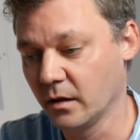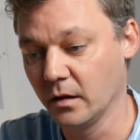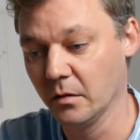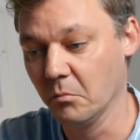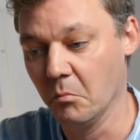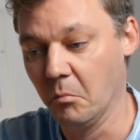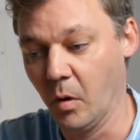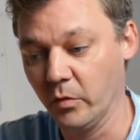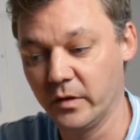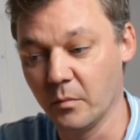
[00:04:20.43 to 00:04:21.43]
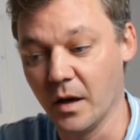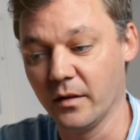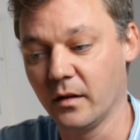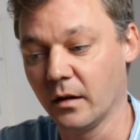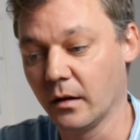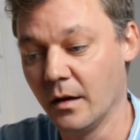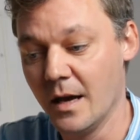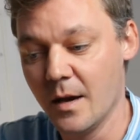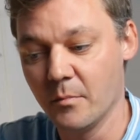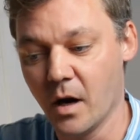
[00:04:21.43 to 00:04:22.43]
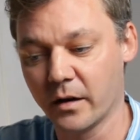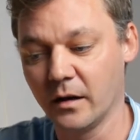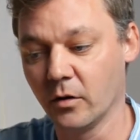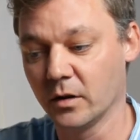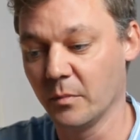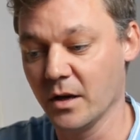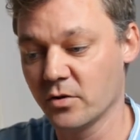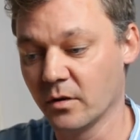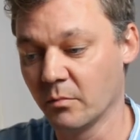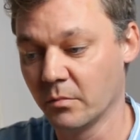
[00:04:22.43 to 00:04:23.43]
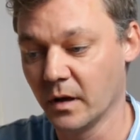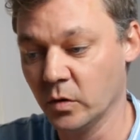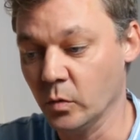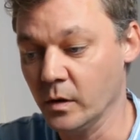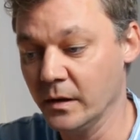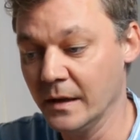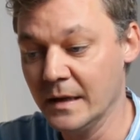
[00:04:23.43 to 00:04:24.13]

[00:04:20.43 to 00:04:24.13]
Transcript: in the most amazing marketing automation tool.